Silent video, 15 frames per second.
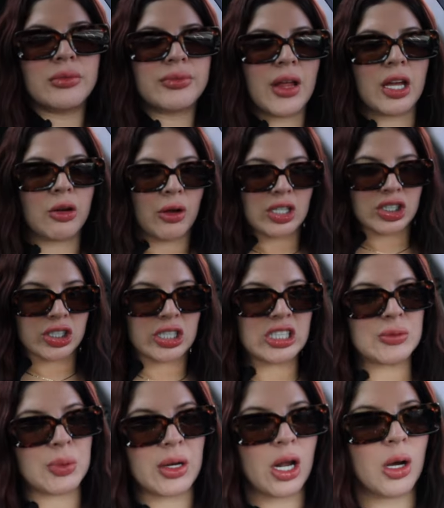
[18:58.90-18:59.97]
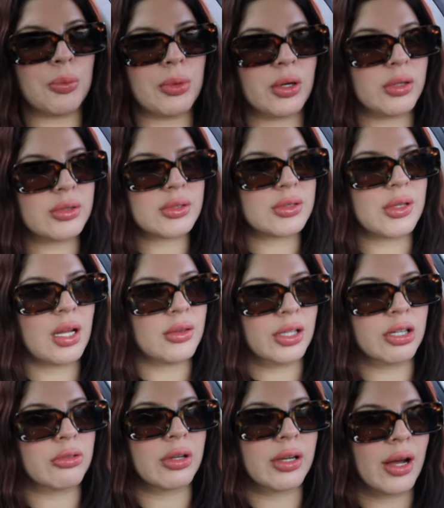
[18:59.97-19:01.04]
I know I should have spit out, but it's not
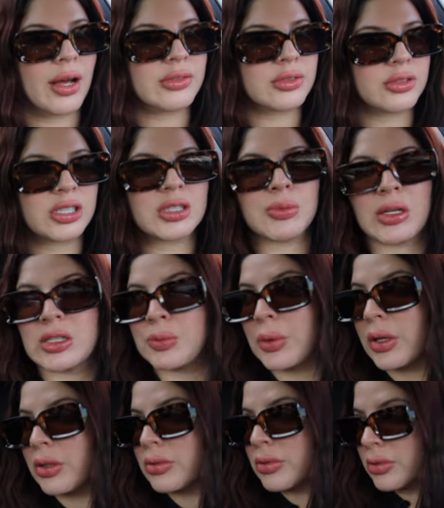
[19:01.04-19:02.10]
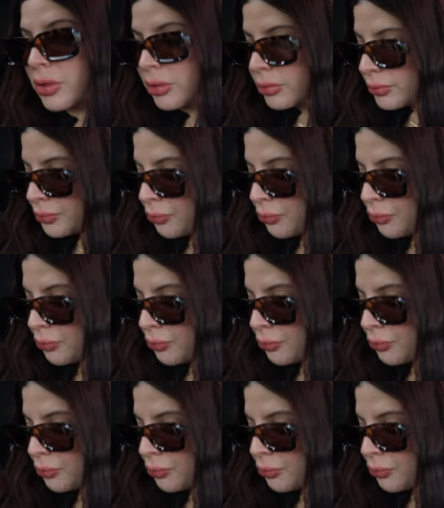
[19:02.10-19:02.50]
littering, guys. It's just my spit, so.